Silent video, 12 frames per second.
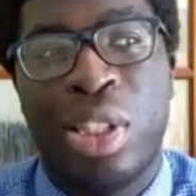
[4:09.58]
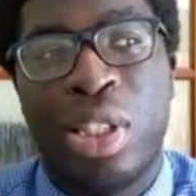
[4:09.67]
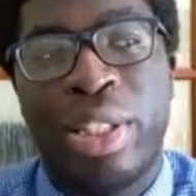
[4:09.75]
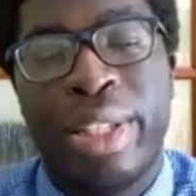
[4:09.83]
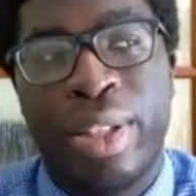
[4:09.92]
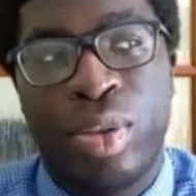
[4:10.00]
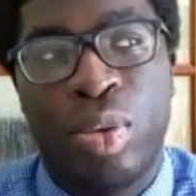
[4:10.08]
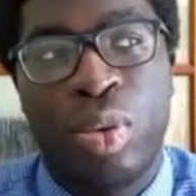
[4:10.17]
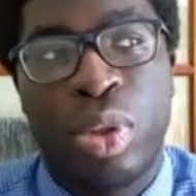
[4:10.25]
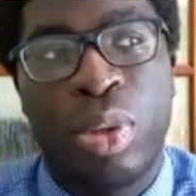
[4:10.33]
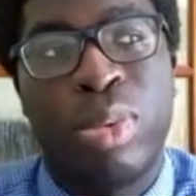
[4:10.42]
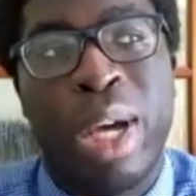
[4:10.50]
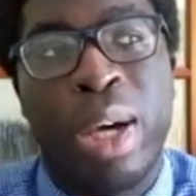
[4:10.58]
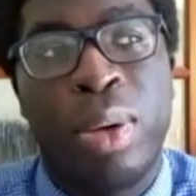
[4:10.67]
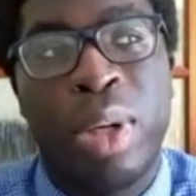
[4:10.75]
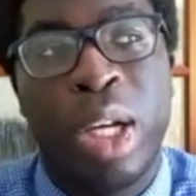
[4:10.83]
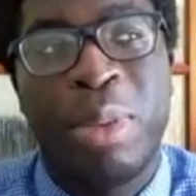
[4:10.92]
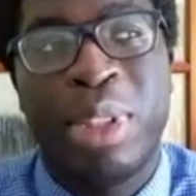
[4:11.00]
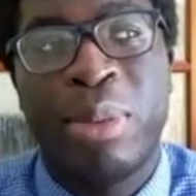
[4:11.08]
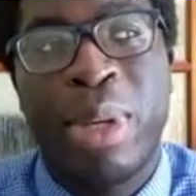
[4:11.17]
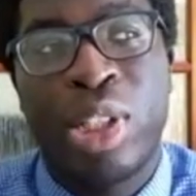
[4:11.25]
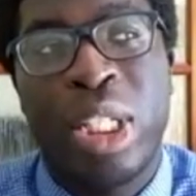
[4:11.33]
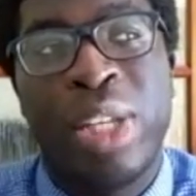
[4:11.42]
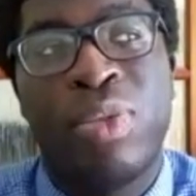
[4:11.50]
does augur well, oh,
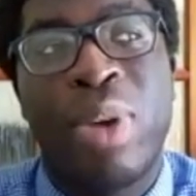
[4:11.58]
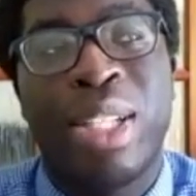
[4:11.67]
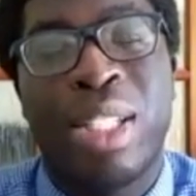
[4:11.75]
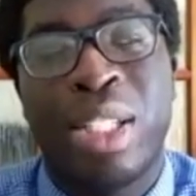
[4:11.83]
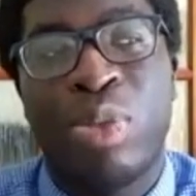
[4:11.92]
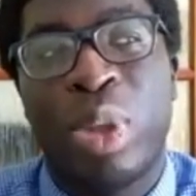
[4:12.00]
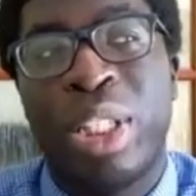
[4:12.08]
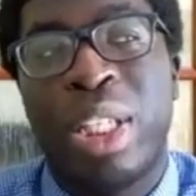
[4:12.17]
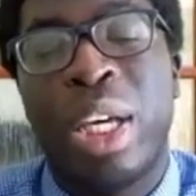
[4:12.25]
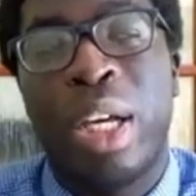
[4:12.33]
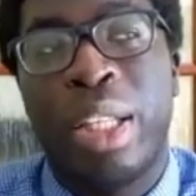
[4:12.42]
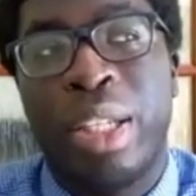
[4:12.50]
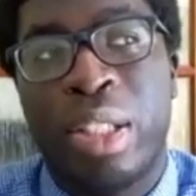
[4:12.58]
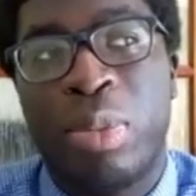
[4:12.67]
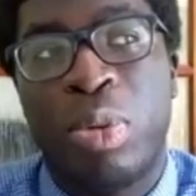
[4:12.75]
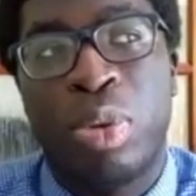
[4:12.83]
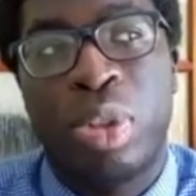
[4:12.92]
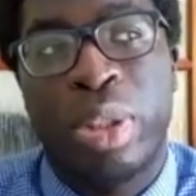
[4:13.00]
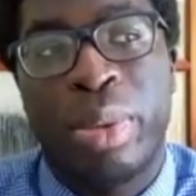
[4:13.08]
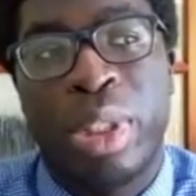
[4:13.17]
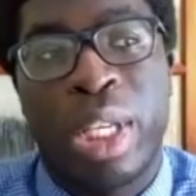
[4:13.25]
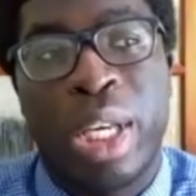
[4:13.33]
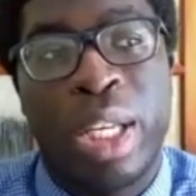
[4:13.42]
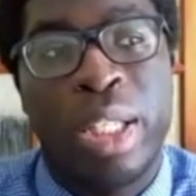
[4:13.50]
especially if racing is one of the earlier sports to
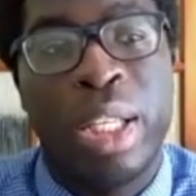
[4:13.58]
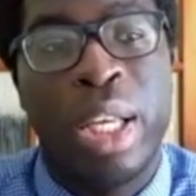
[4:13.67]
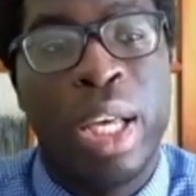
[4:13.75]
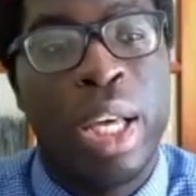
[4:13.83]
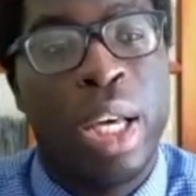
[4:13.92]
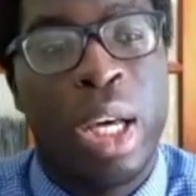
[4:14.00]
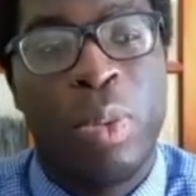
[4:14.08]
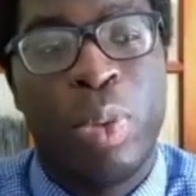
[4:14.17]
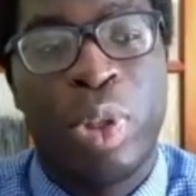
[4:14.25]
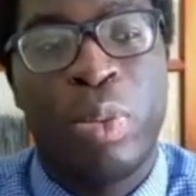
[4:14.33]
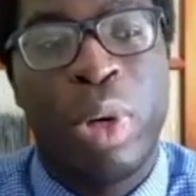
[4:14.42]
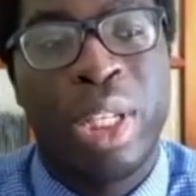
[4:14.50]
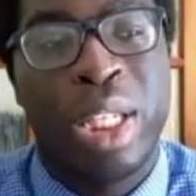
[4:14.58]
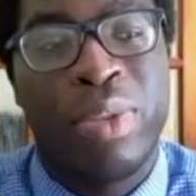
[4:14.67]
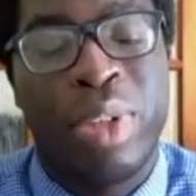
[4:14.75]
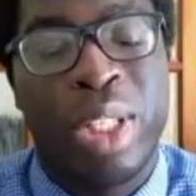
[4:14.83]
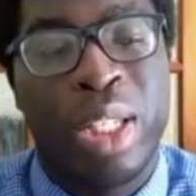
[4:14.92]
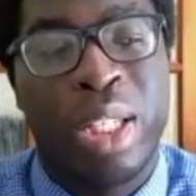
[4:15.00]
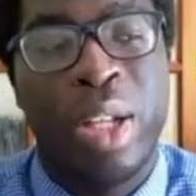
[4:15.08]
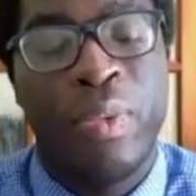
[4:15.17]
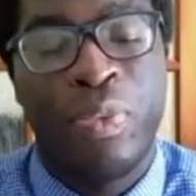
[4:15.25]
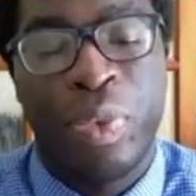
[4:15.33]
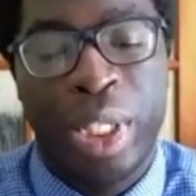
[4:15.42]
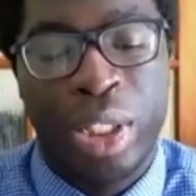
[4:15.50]
return, um, which might give it
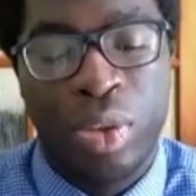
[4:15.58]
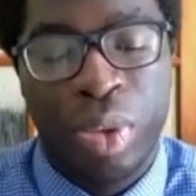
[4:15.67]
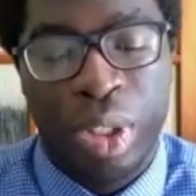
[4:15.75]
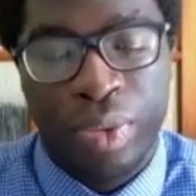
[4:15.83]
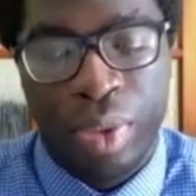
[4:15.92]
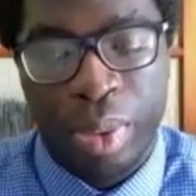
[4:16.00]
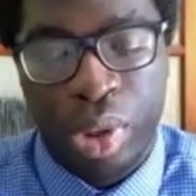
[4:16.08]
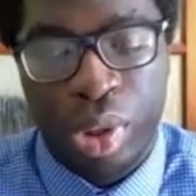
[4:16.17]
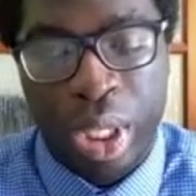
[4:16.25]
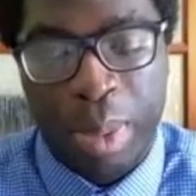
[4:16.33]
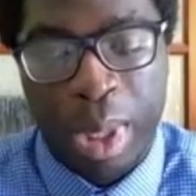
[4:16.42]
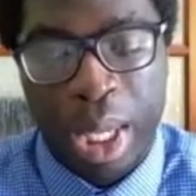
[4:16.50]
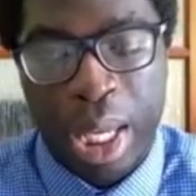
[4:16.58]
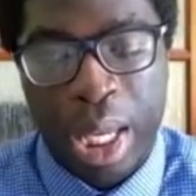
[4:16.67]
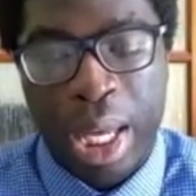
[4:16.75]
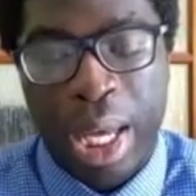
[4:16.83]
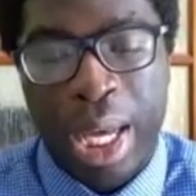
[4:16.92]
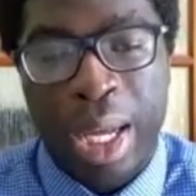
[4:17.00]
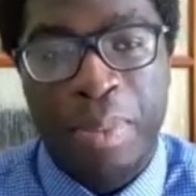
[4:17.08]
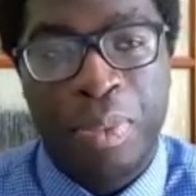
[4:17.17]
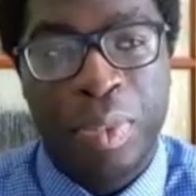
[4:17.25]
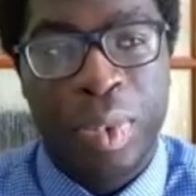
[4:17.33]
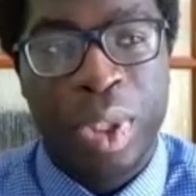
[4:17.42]
an increased viewership. Um,